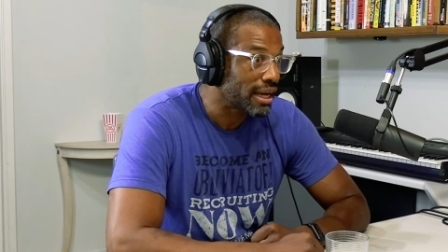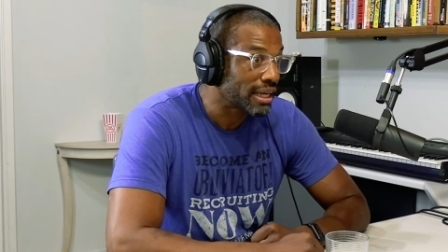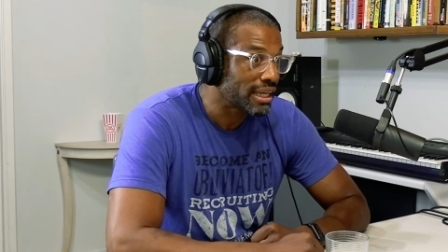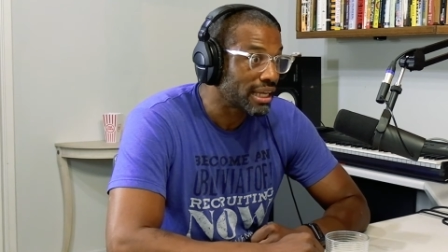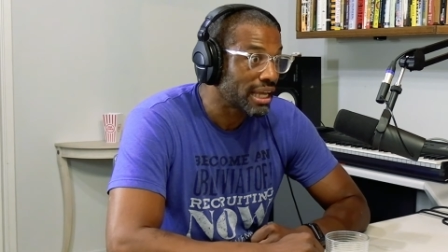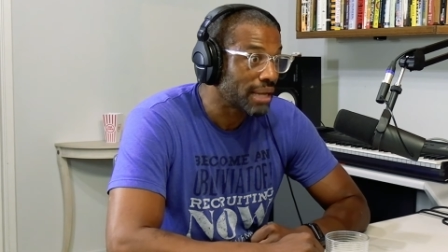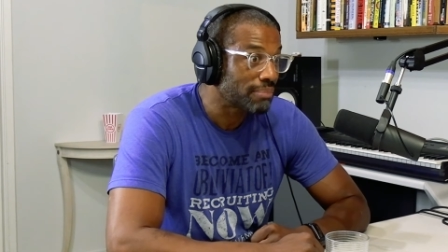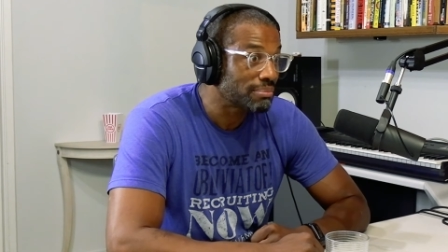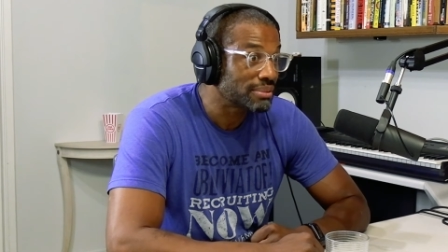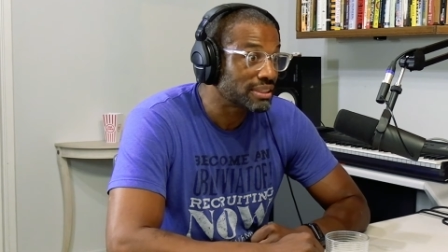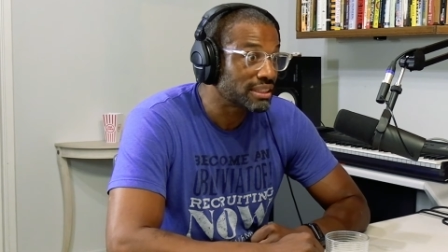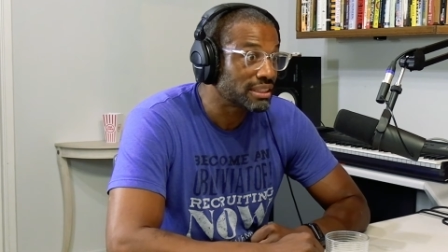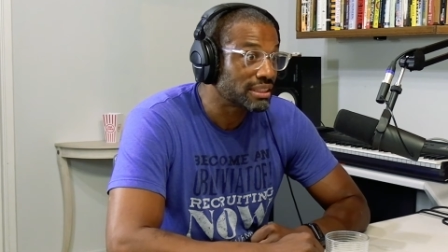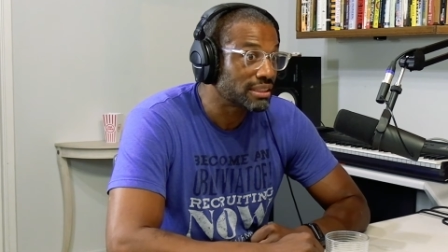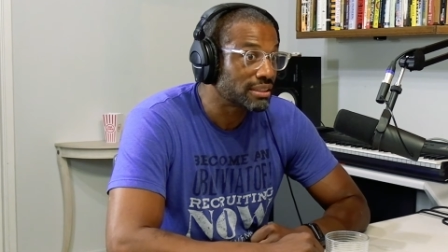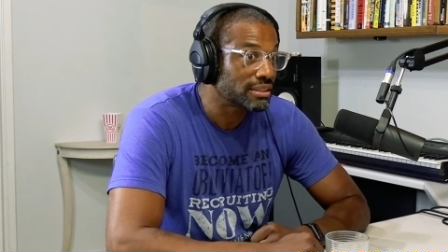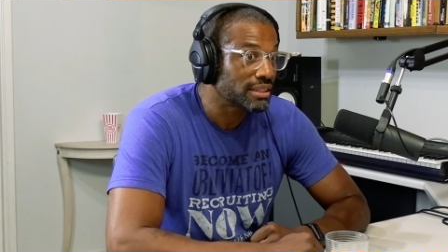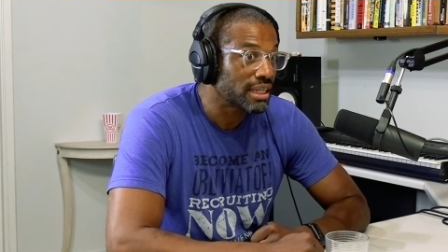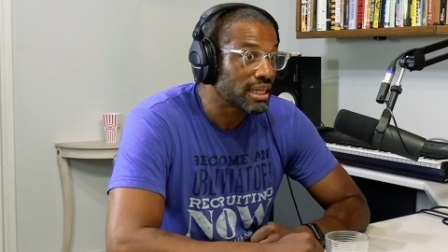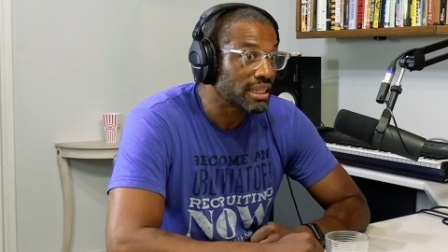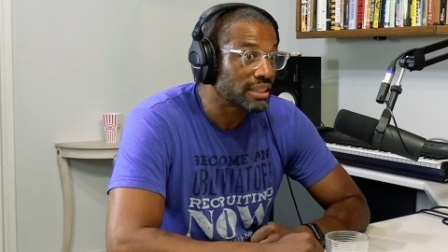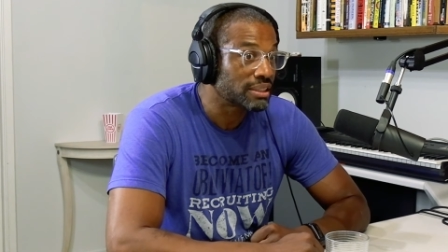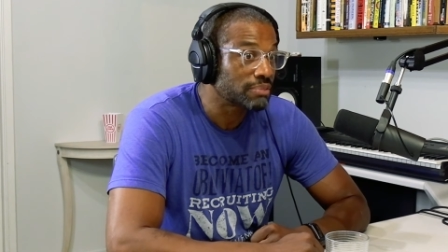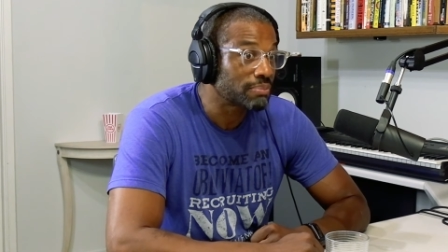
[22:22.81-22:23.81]
I kept
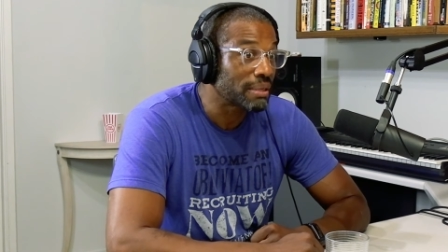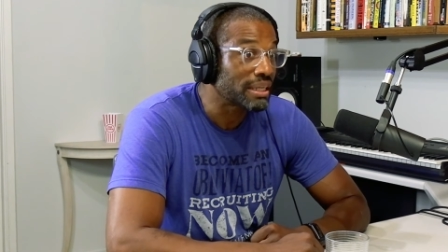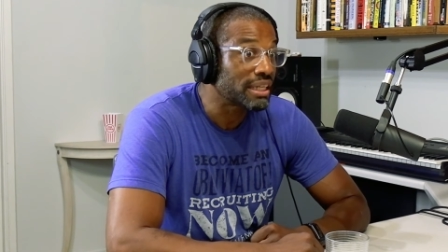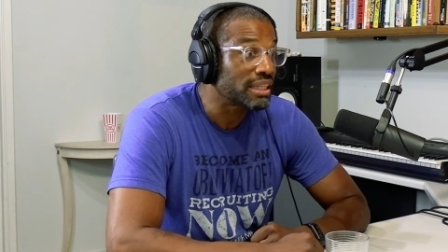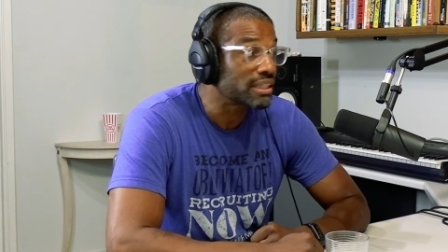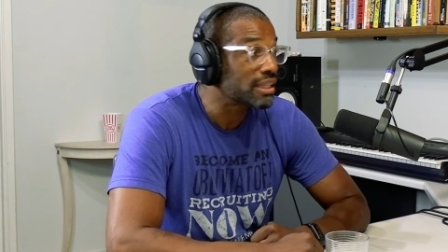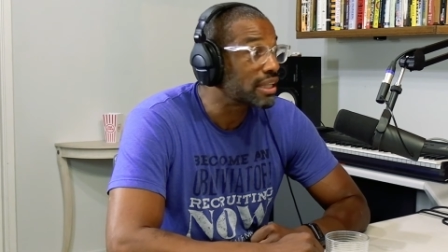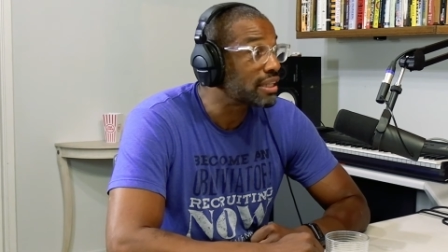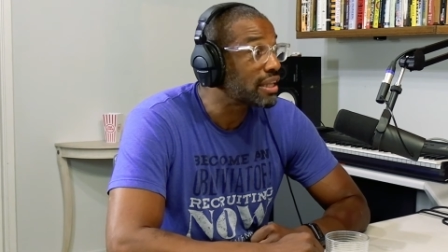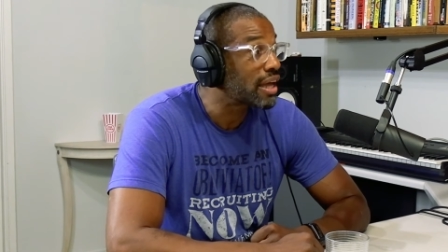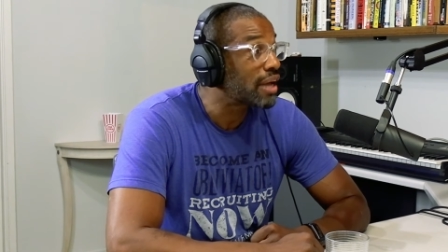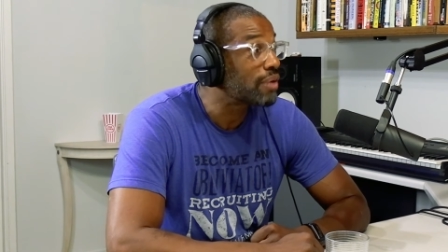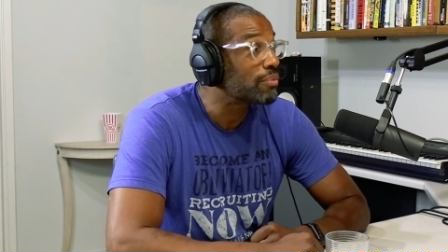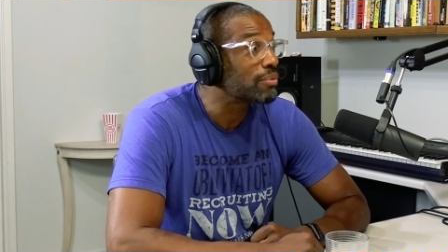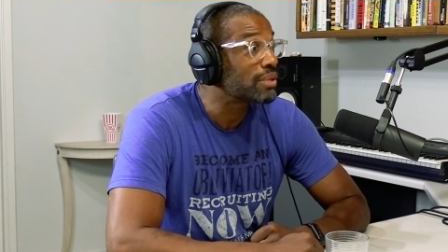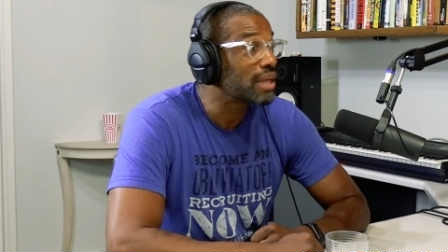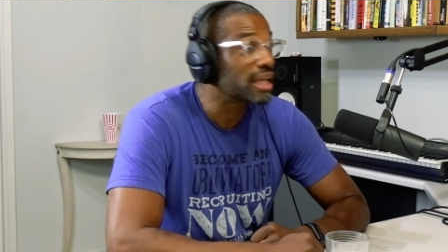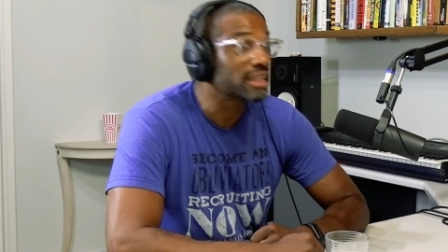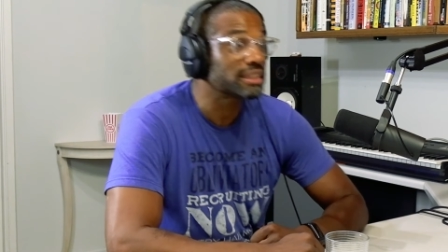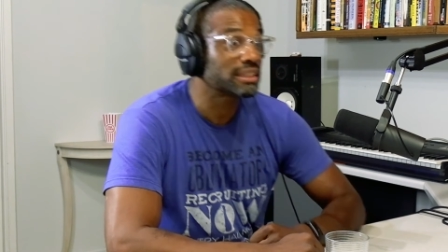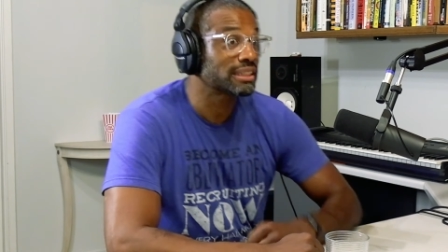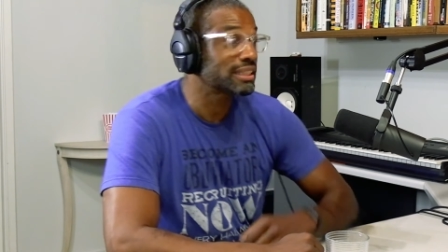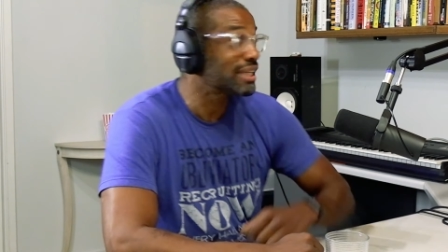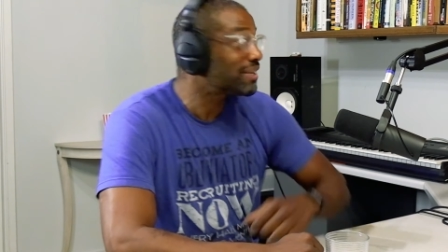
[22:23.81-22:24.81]
uh, spending the night
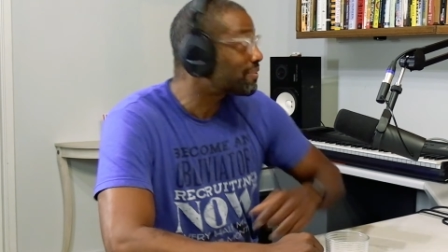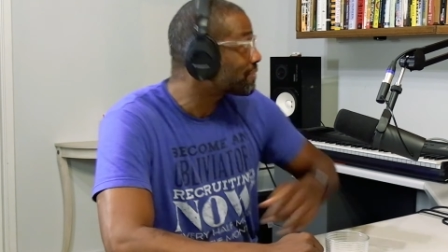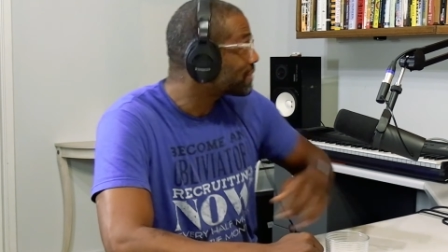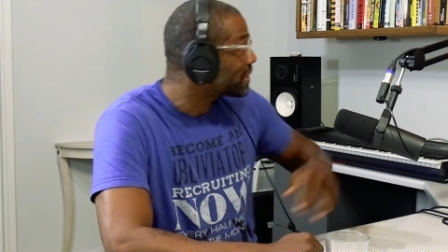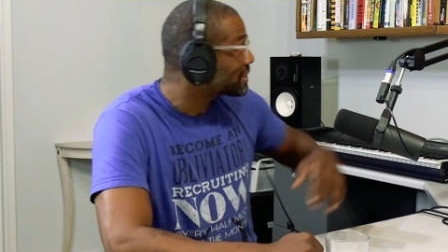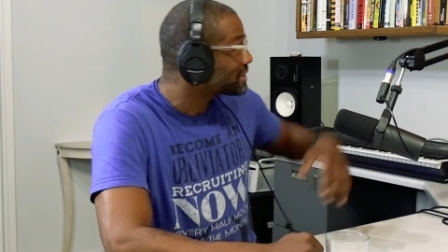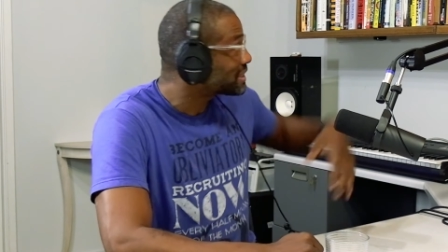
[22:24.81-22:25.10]
with instead of